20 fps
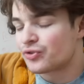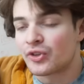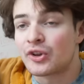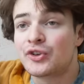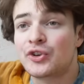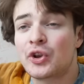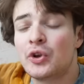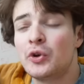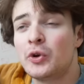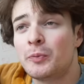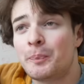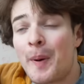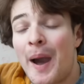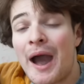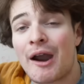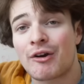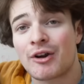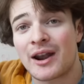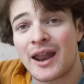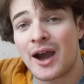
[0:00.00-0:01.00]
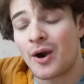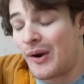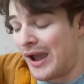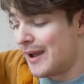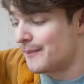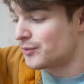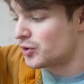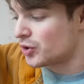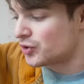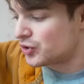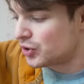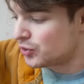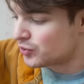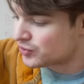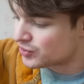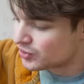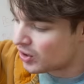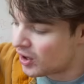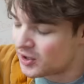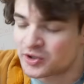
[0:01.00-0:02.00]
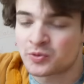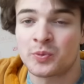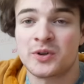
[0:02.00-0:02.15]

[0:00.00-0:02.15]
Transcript: the 2 parallel M.2 slots,